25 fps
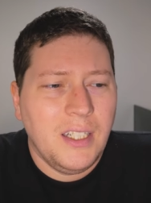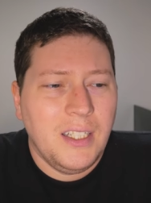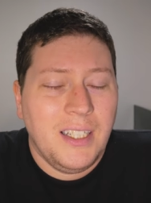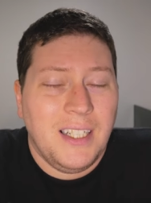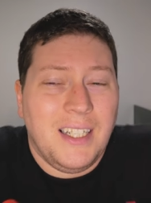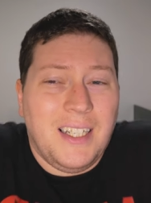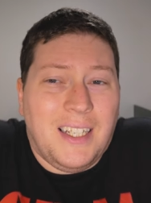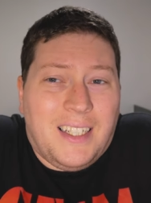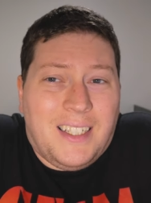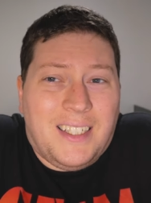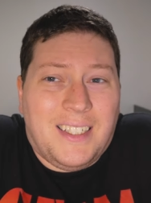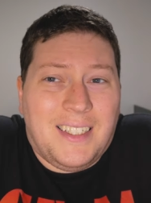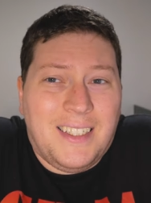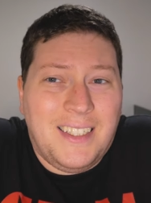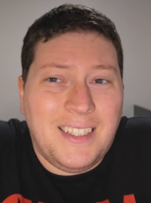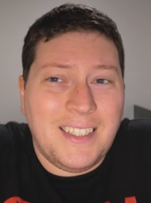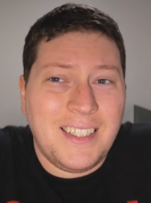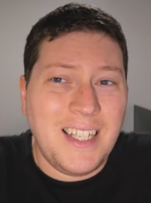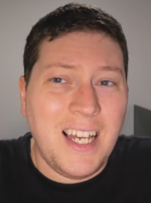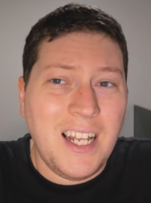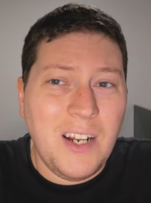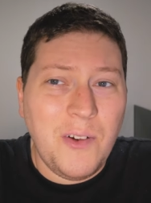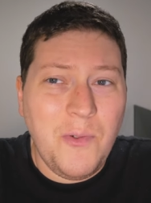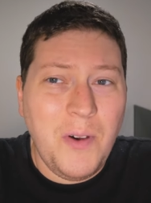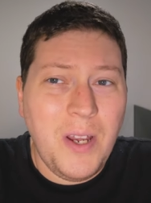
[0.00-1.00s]
yeah, you
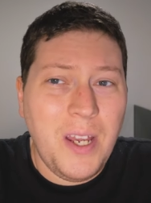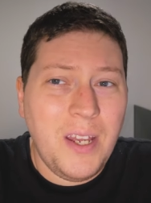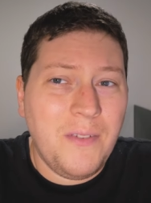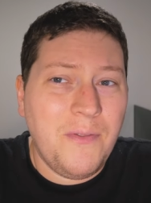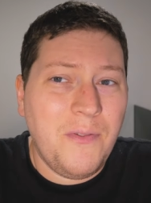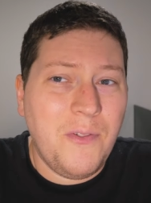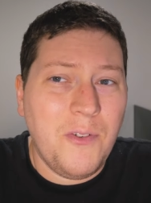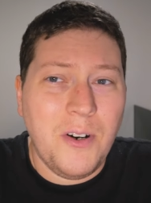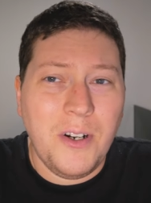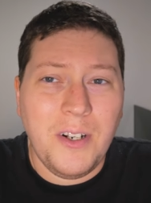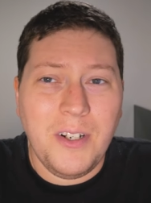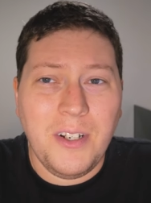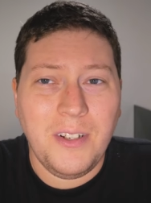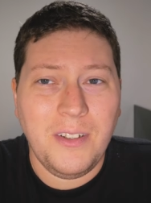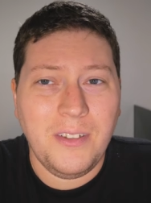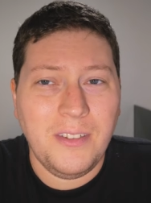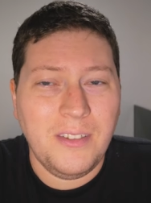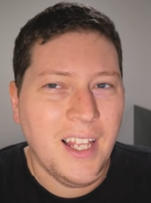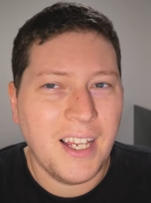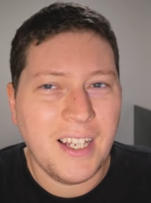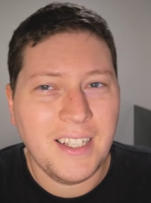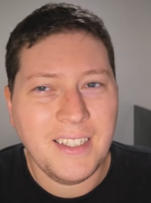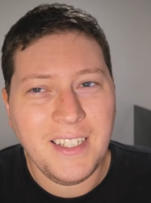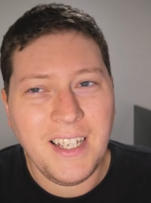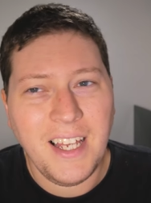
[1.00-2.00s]
just gotta wait for it.
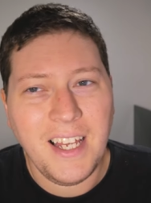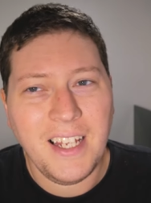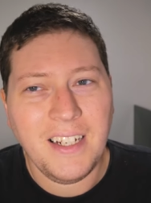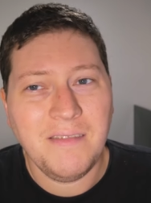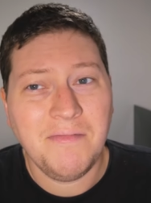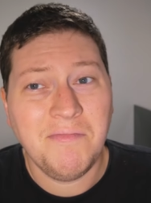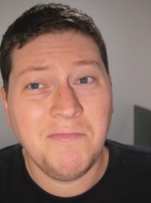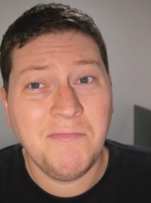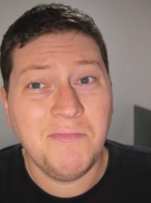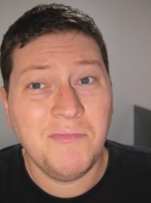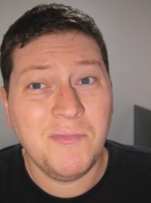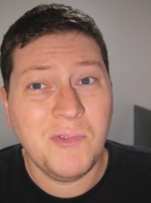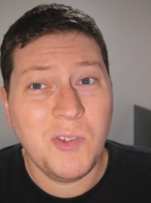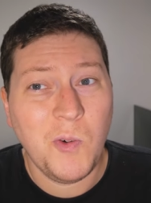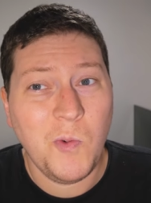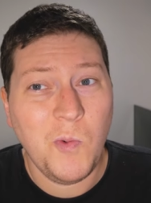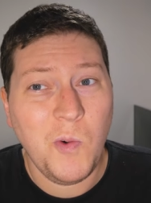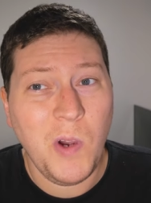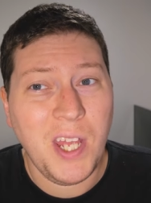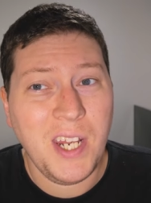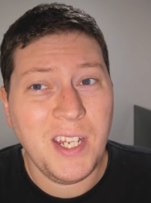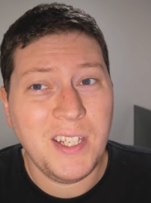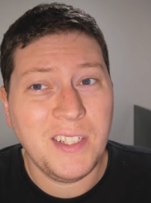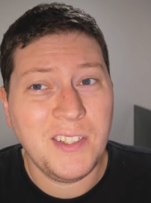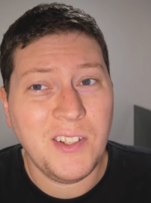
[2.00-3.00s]
Like I said,
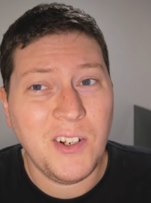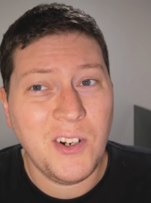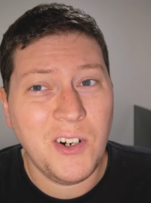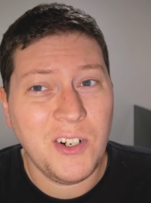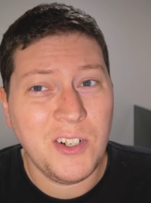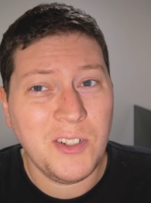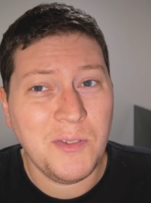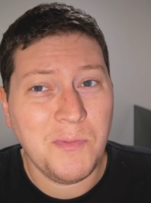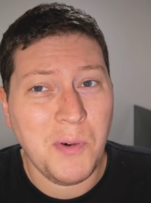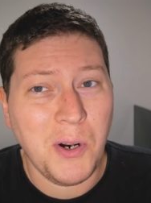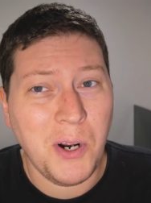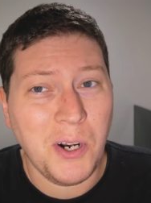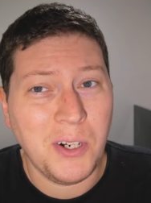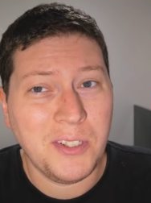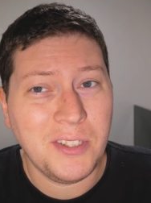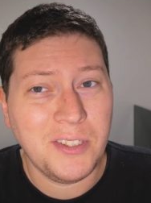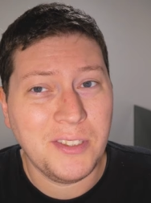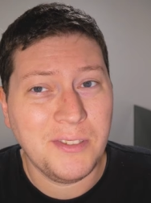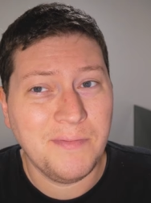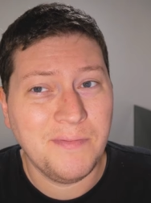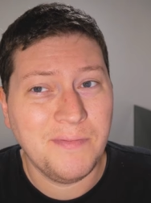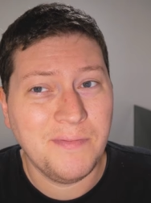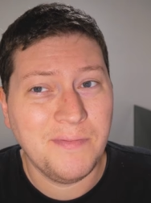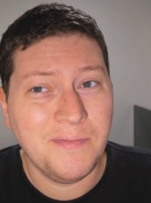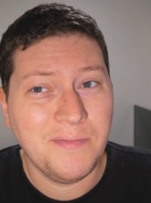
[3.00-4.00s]
waiting's the hardest
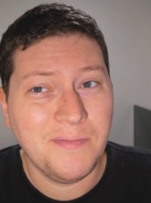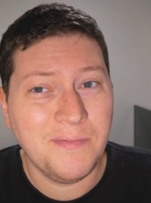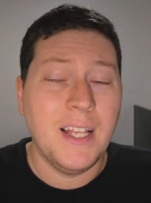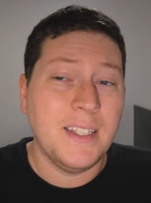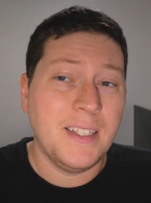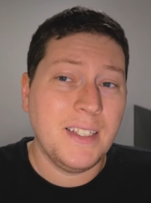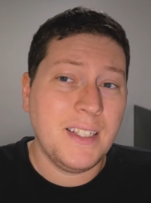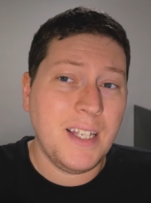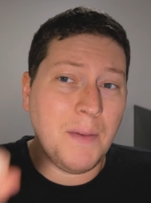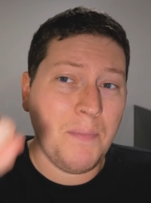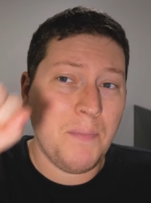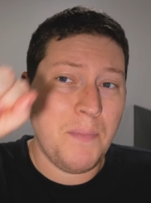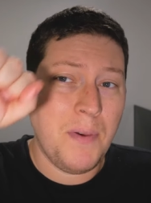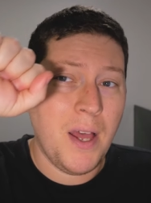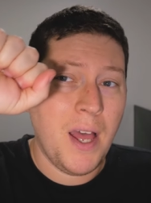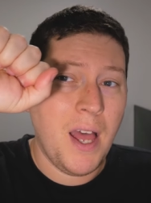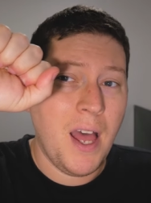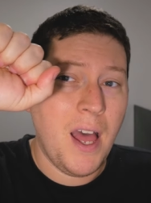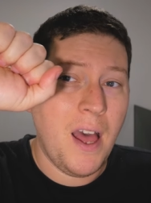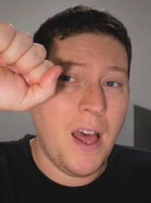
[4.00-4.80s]
part. And step